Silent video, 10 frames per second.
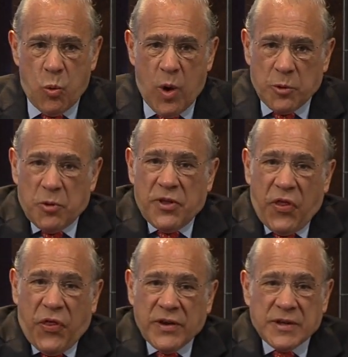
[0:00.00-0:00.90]
What were
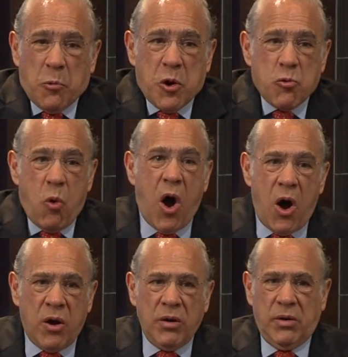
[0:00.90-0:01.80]
the things that were
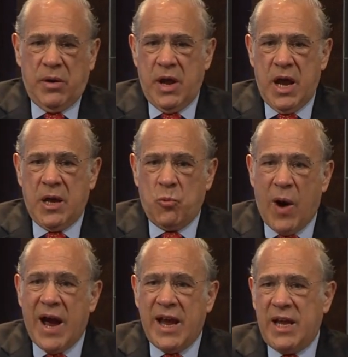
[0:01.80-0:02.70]
wrong, and
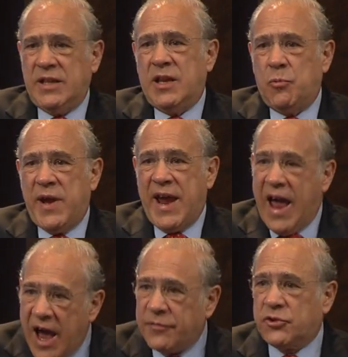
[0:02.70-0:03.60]
why did we
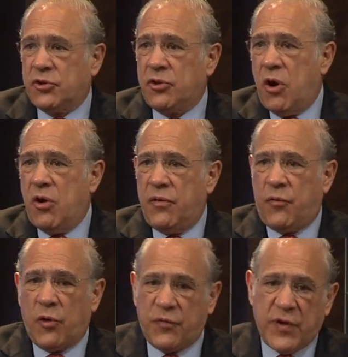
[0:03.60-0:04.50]
have to go
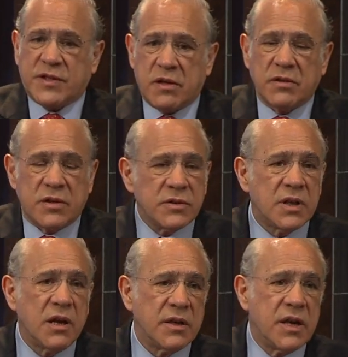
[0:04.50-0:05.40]
for fiscal
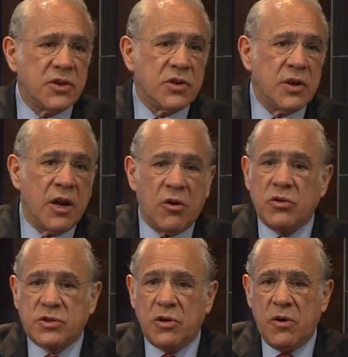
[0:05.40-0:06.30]
consolidation and
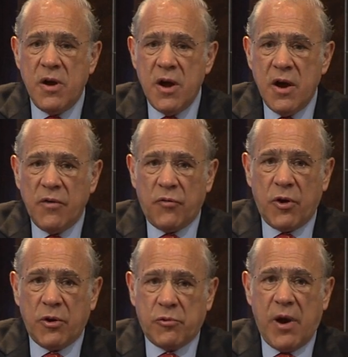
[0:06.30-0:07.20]
also
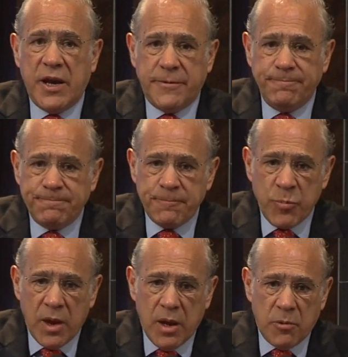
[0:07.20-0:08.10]
for a great
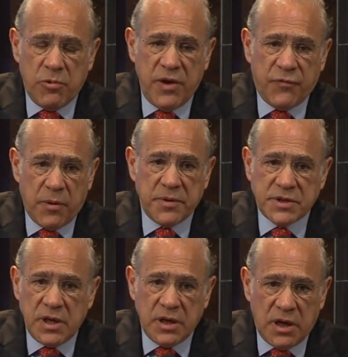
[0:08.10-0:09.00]

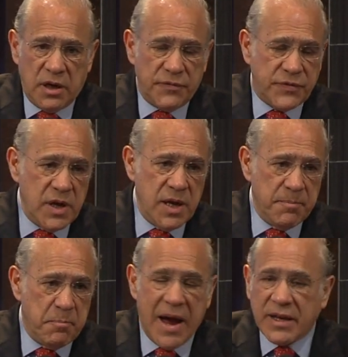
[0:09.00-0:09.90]
refurbishing of the
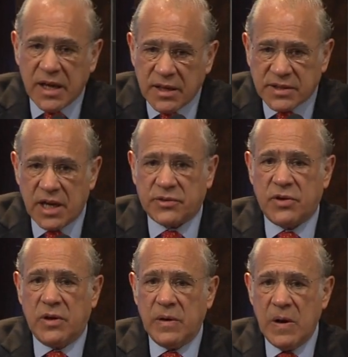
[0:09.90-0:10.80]
banking
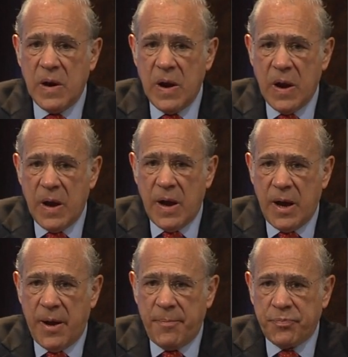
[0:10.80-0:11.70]
sector,
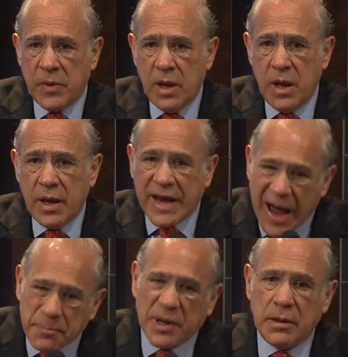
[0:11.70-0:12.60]

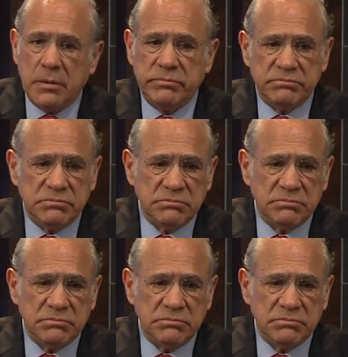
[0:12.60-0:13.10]
capital,